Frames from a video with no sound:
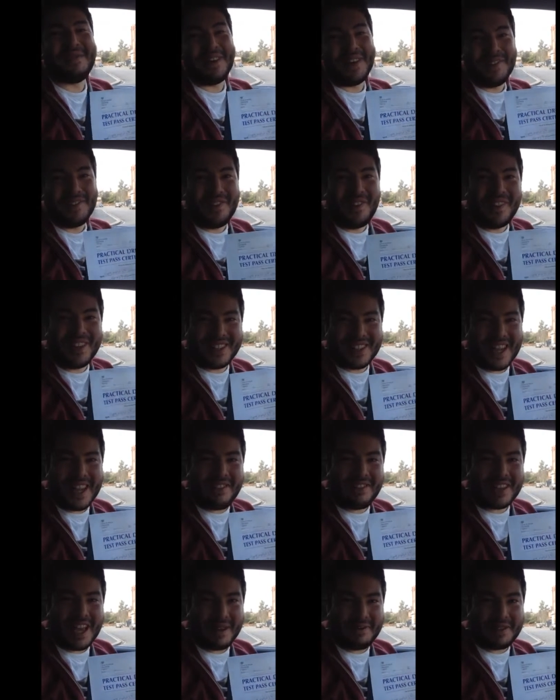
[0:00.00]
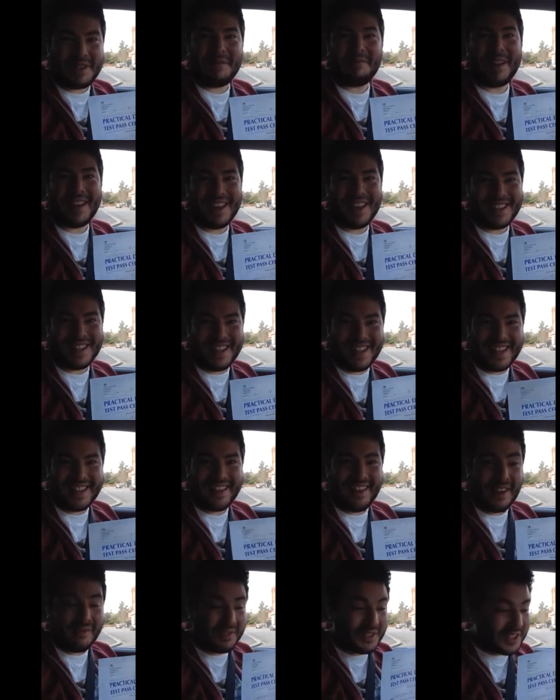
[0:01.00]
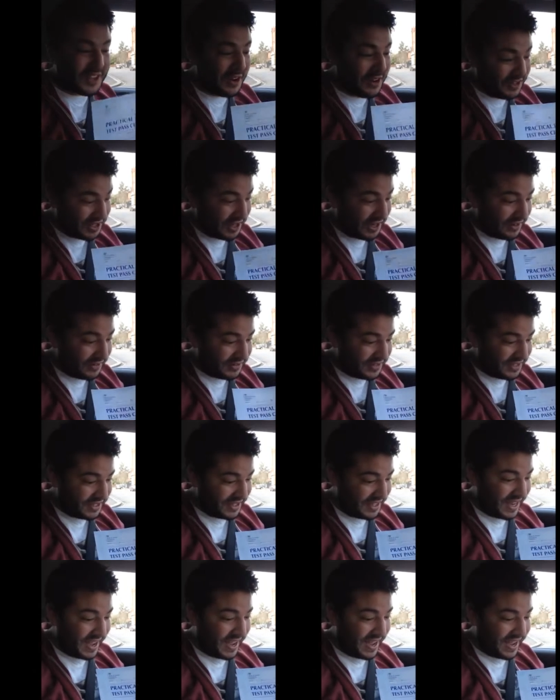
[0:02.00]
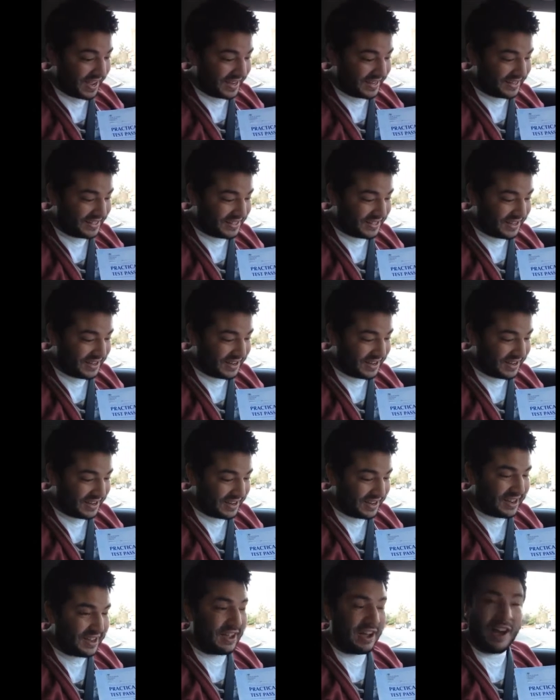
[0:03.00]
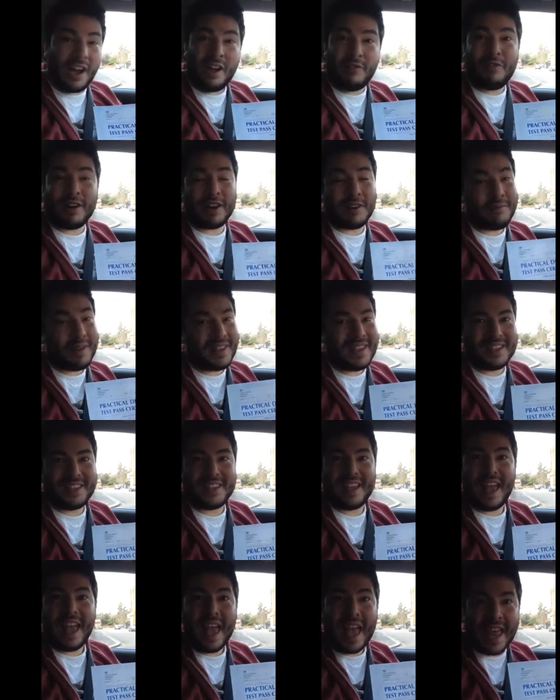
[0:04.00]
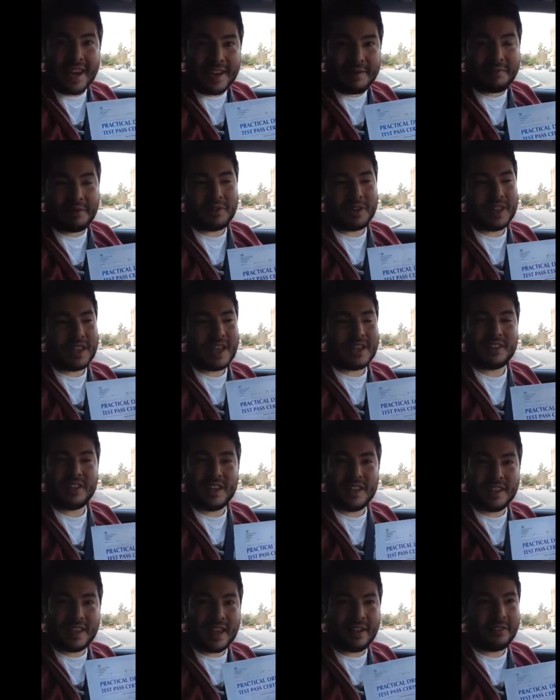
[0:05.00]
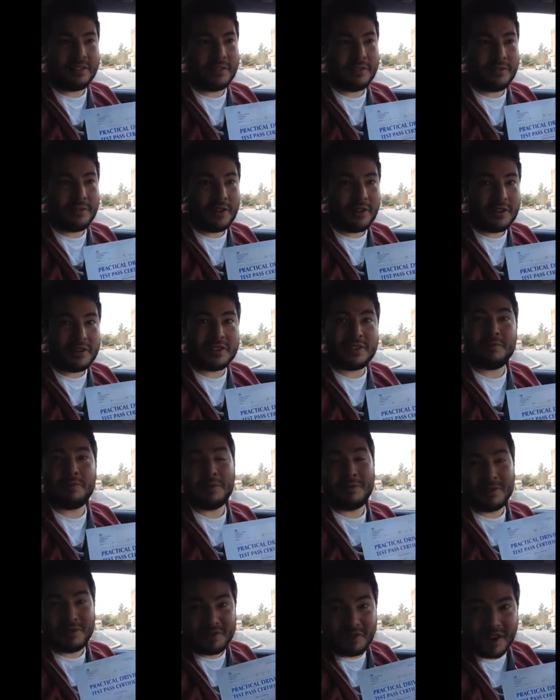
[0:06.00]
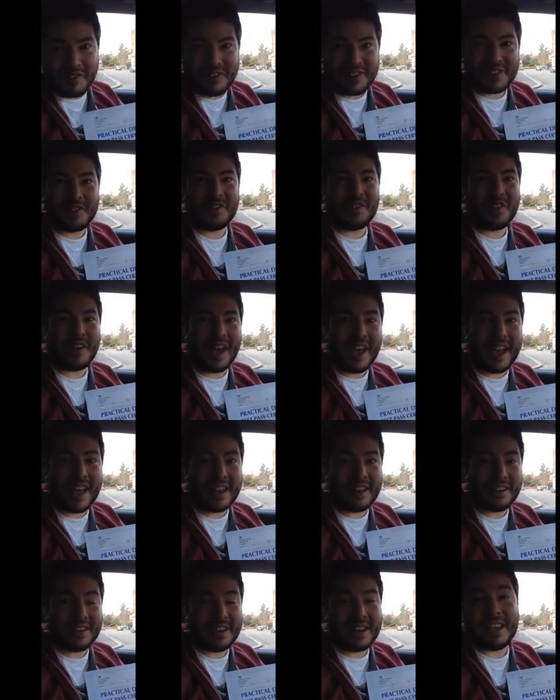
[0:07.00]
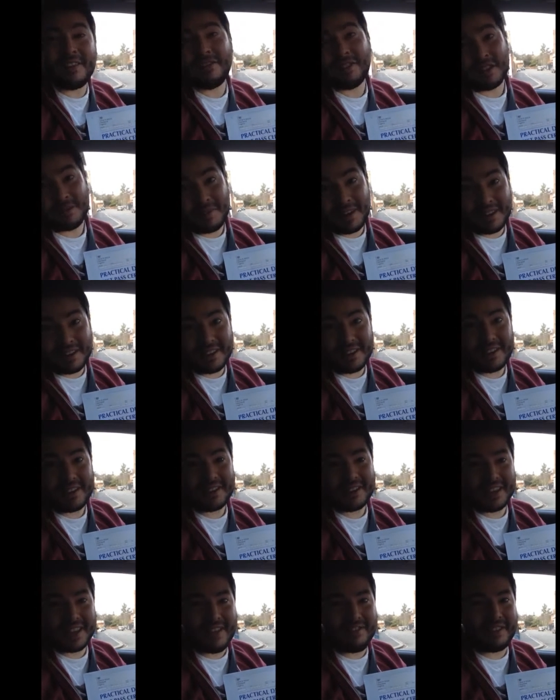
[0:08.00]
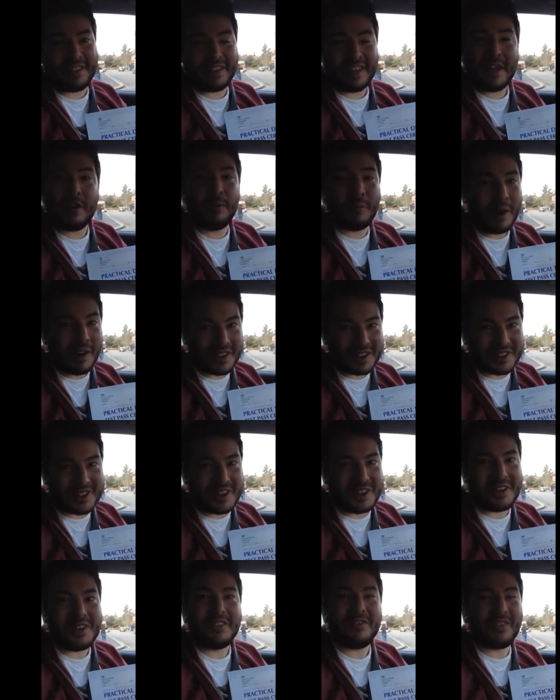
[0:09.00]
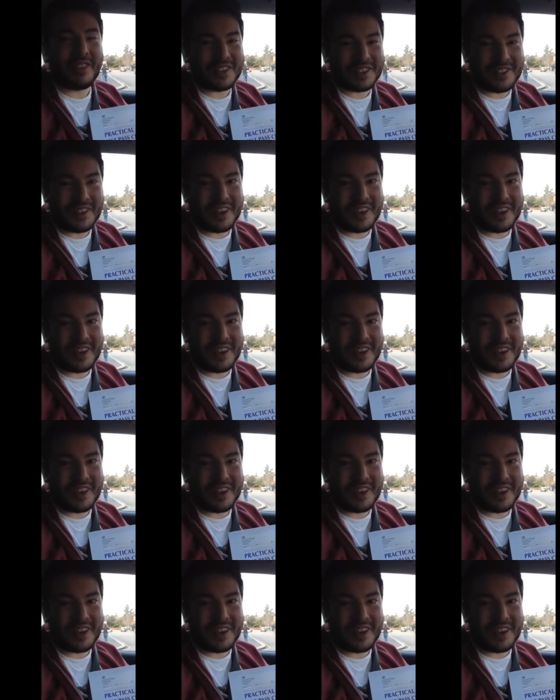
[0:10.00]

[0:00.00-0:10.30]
but in all honesty, he was absolutely amazing. I'm so chuffed, and uh, I recommend this to anybody. Actually, get on the phone to Wimbledon Driving School and even speak to, to Kevin. He'll pass you first